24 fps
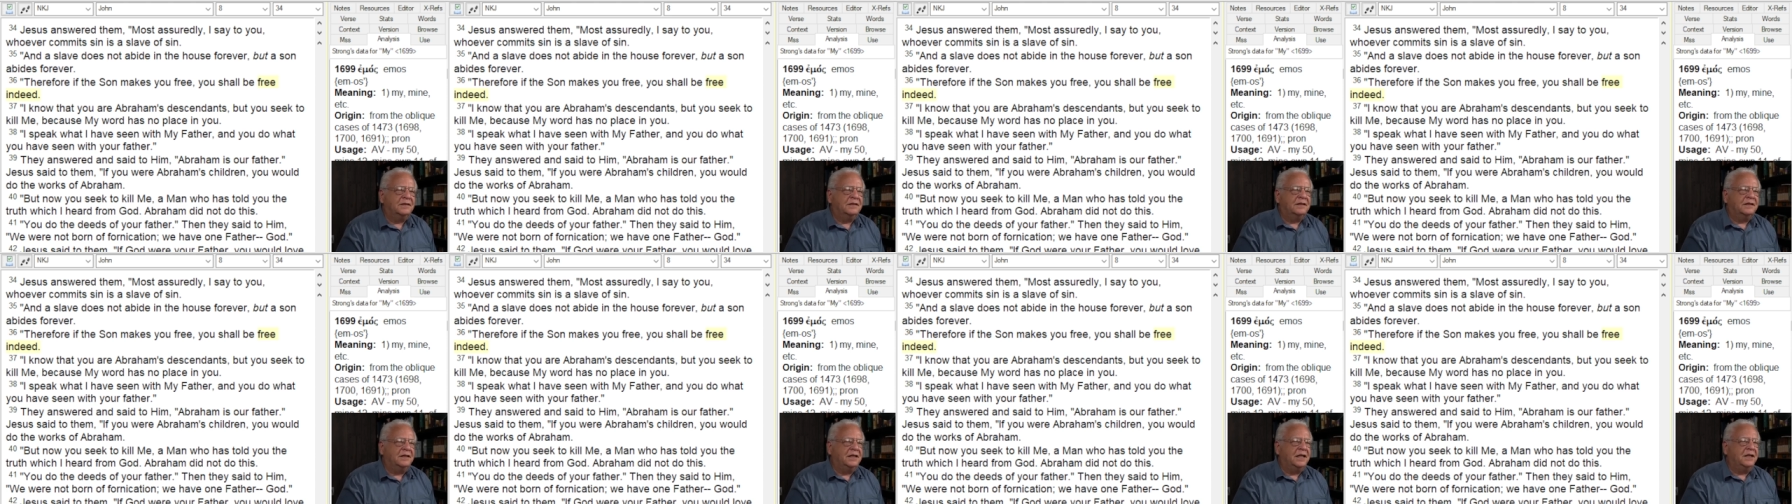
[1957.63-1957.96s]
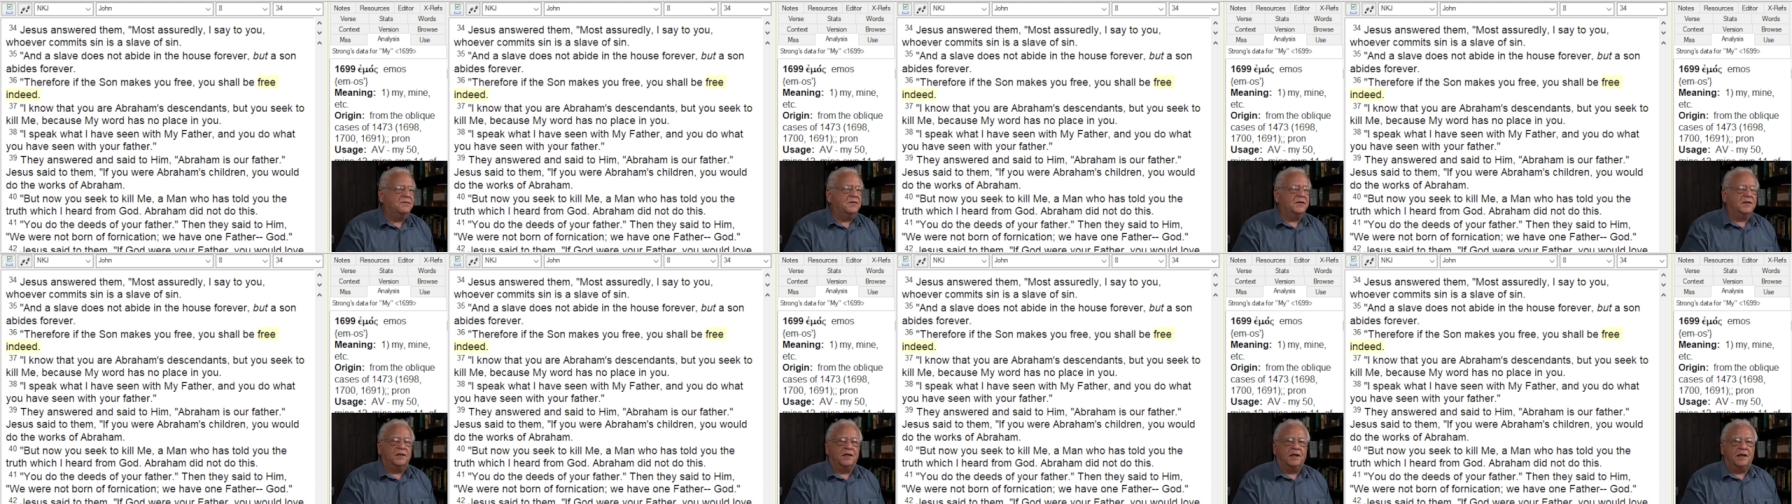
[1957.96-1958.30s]
And
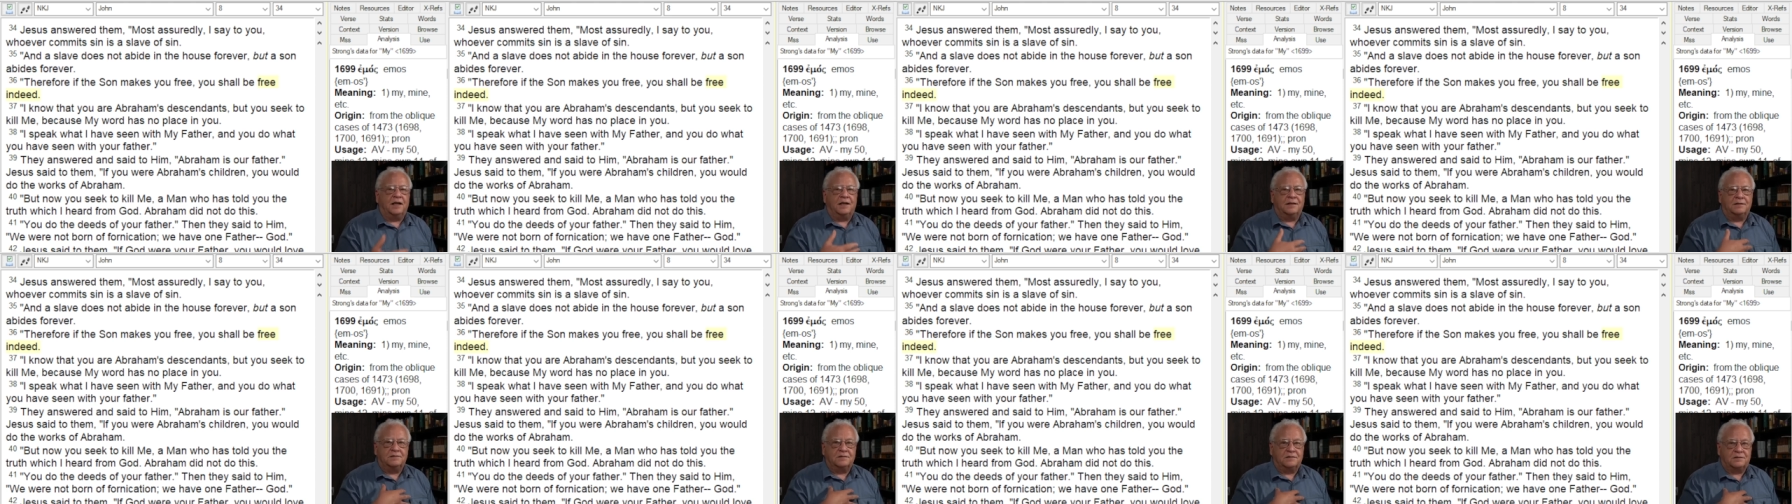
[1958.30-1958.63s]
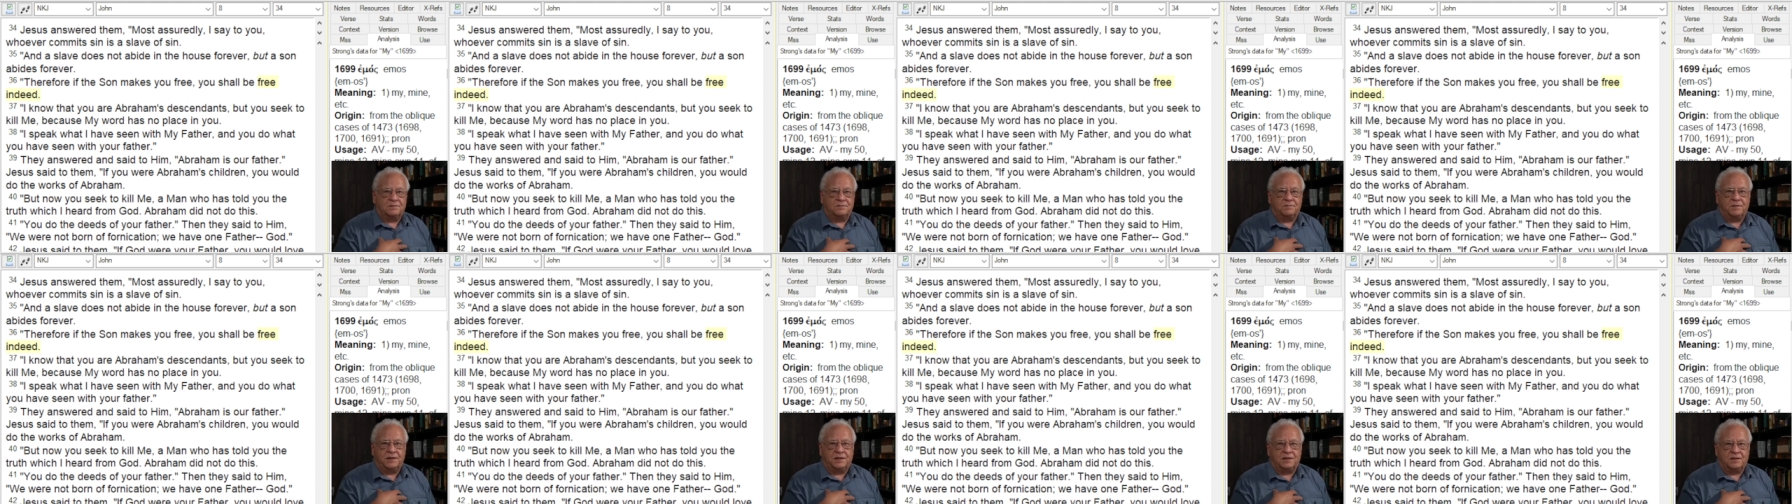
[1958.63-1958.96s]
even then,
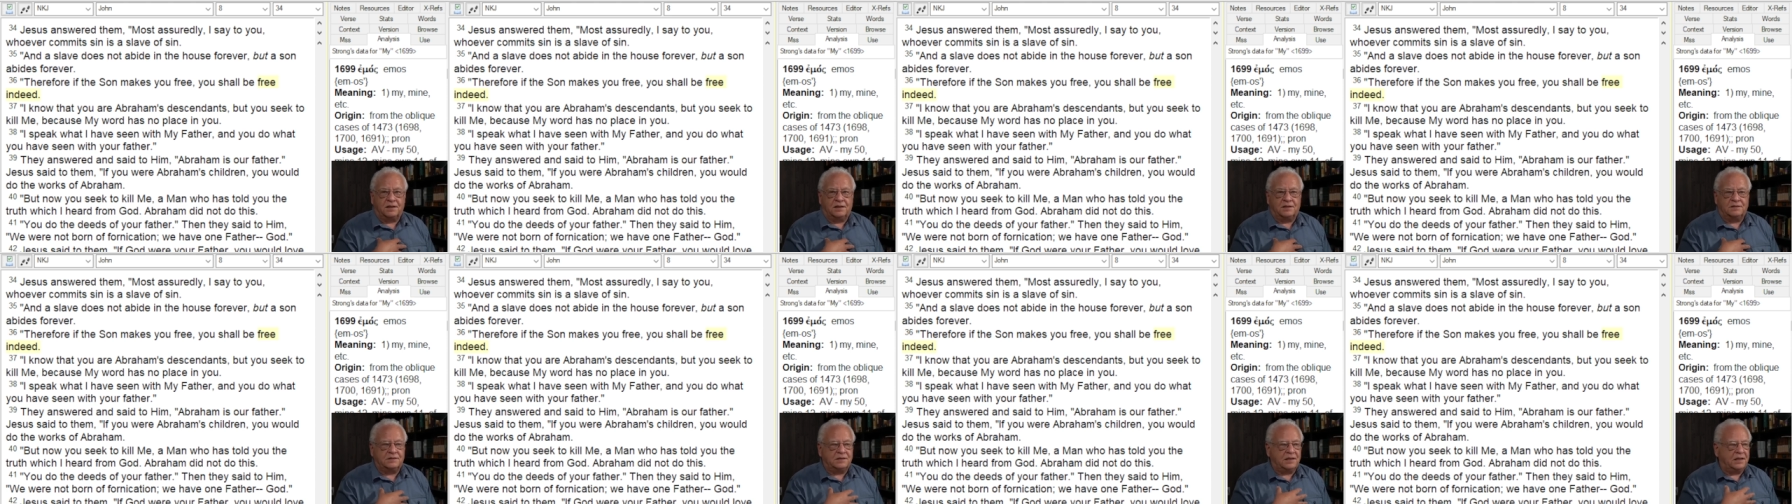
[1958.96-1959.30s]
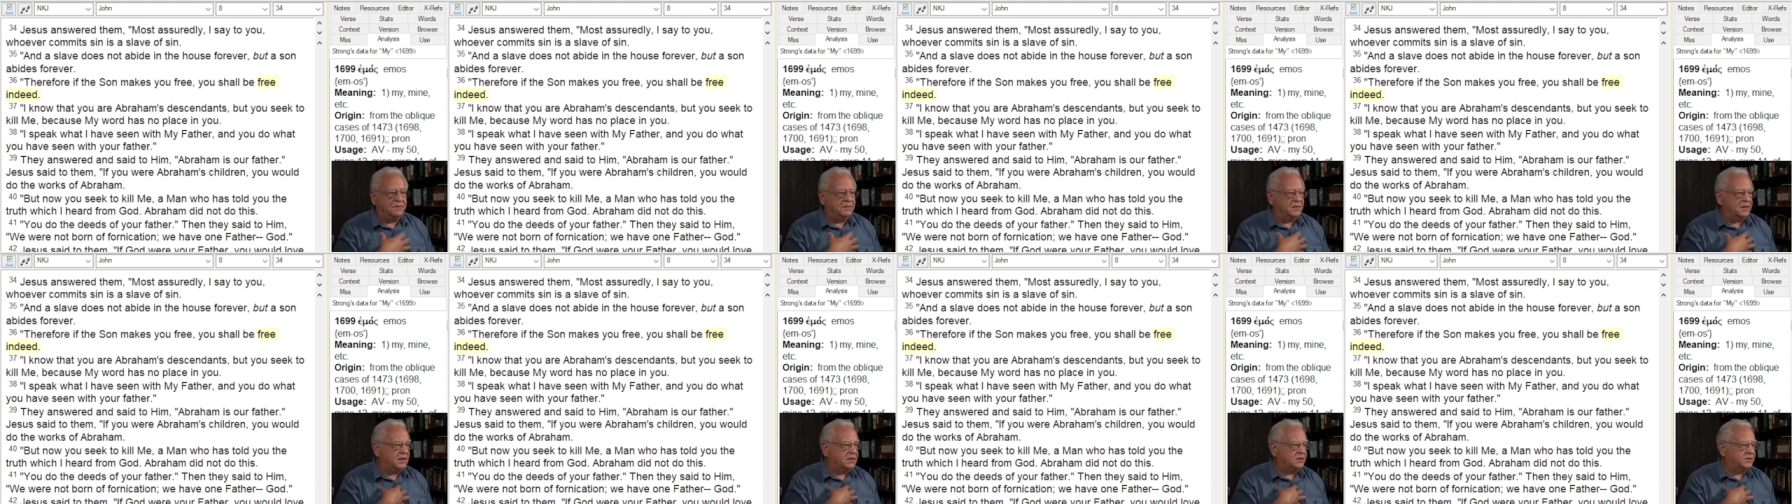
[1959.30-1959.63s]
because
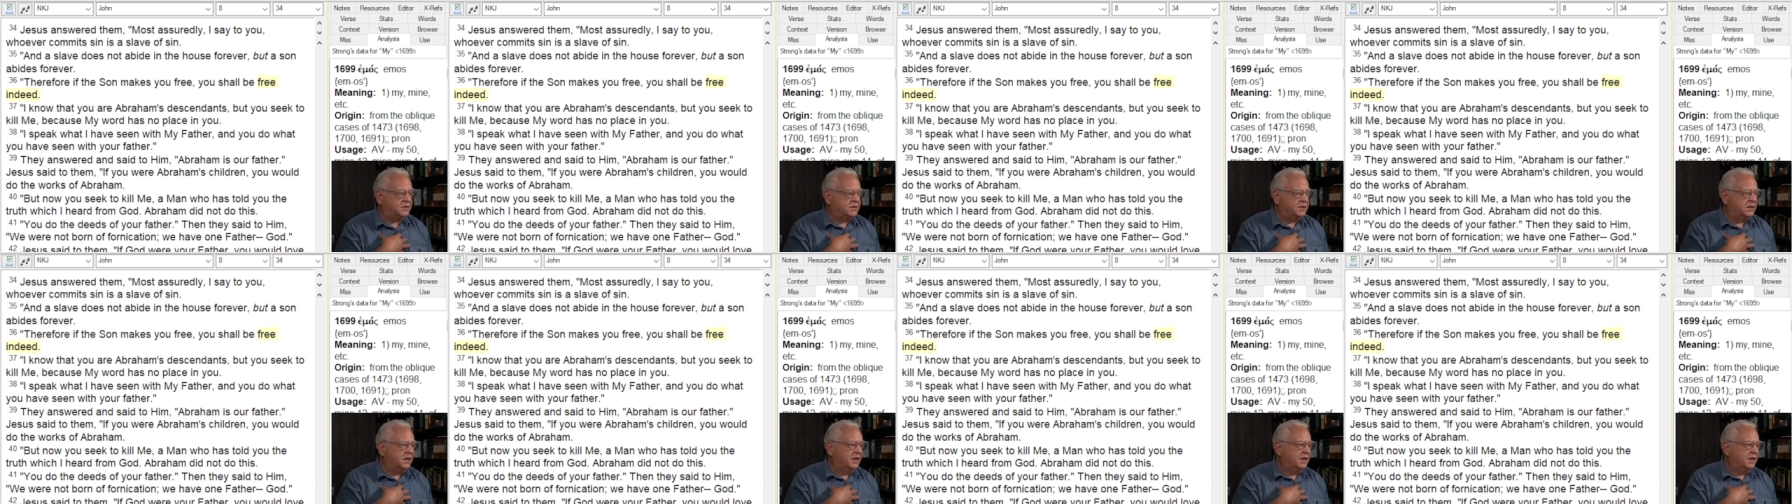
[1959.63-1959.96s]
even as,